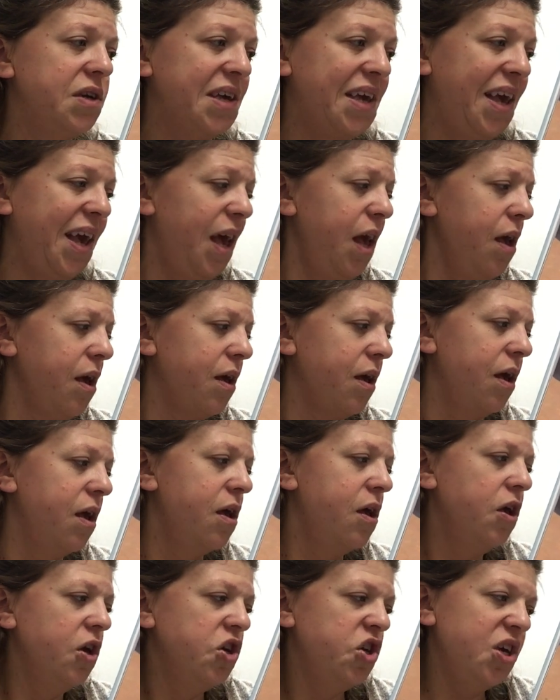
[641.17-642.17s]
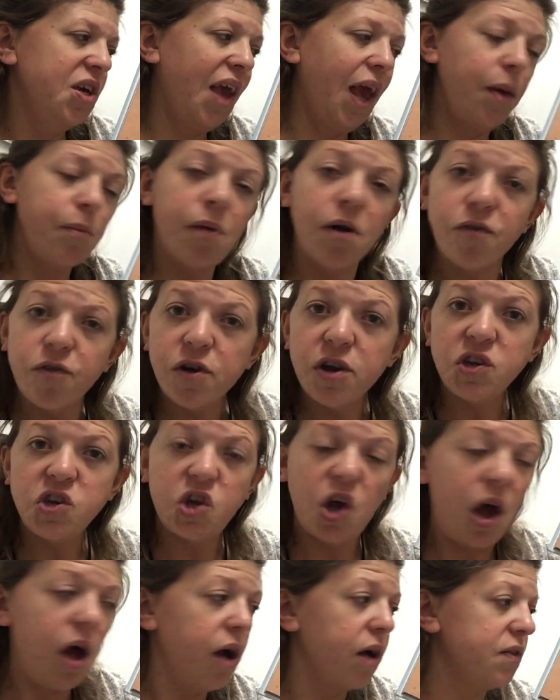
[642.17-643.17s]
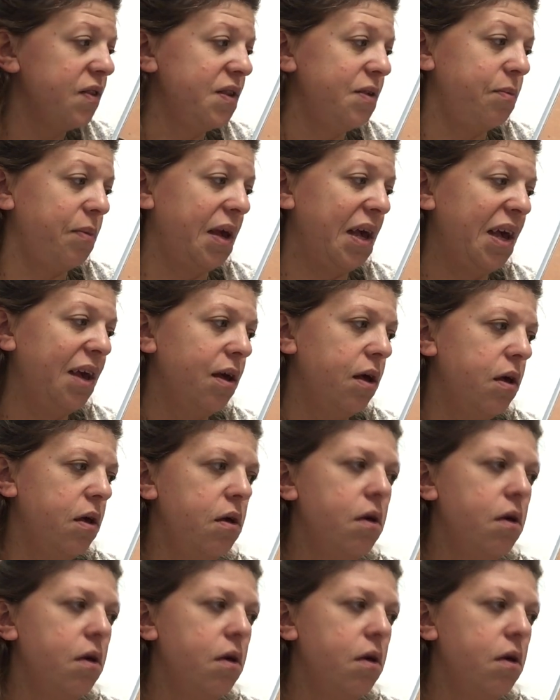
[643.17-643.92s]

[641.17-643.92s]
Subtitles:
to kick, she came over and talked to me.